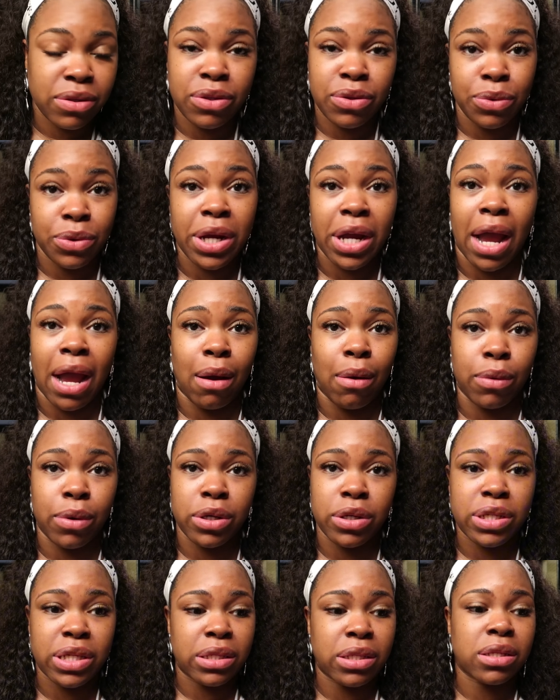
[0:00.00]
three
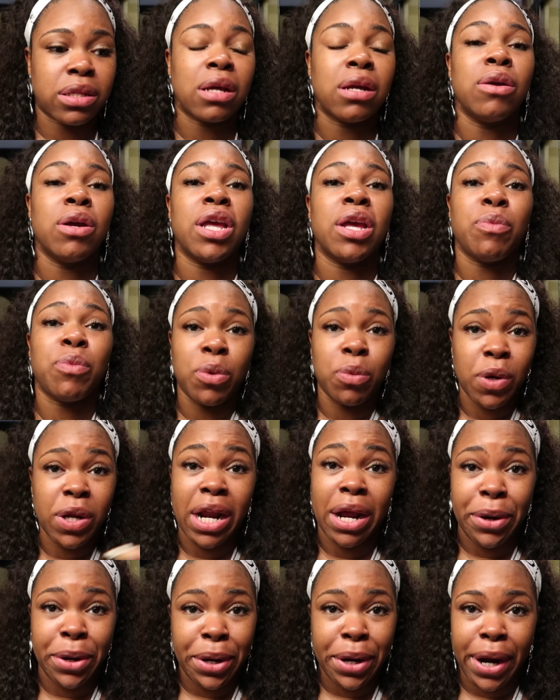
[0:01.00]
hours and we
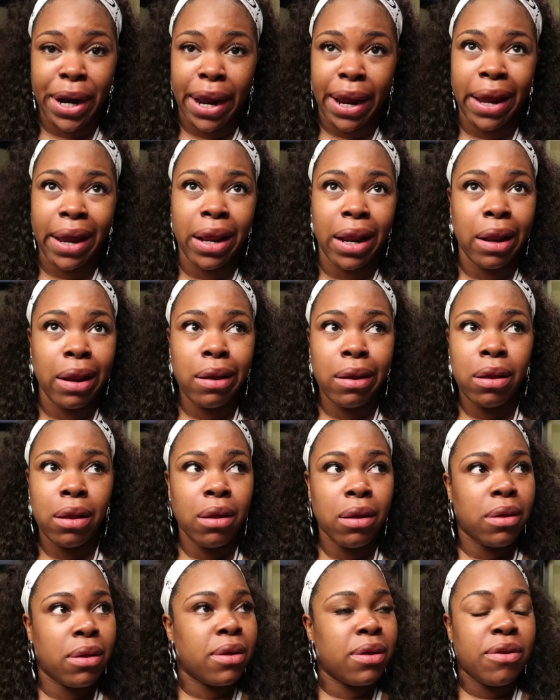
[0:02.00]
went out there at
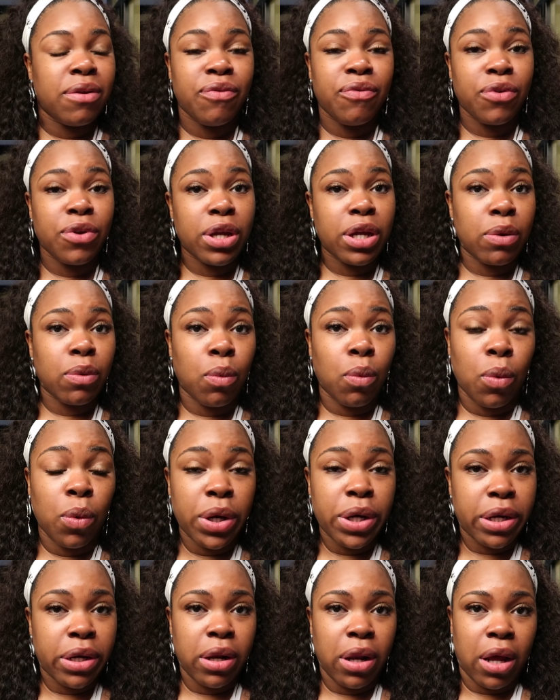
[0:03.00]
freaking
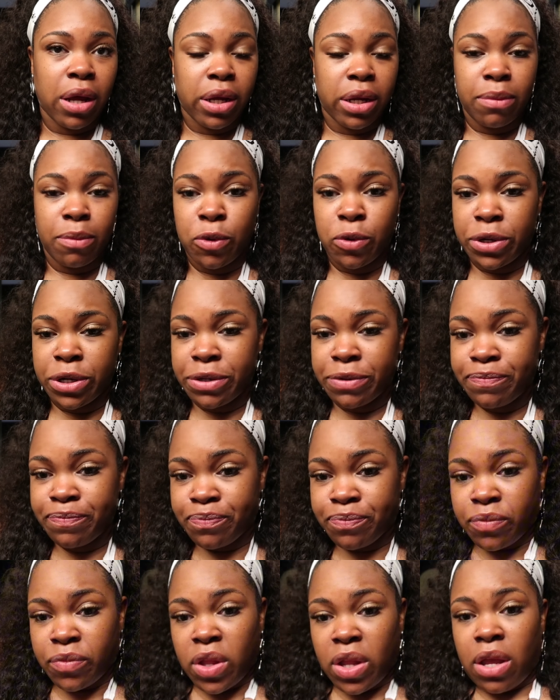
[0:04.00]
one o'clock in the morning.
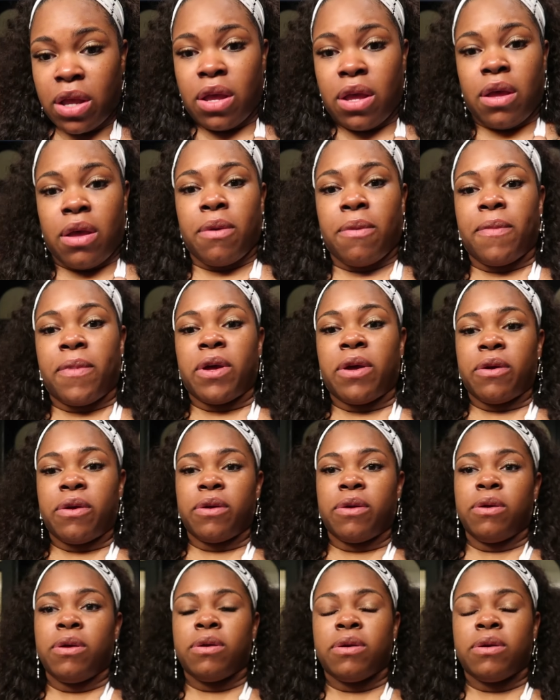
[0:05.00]
But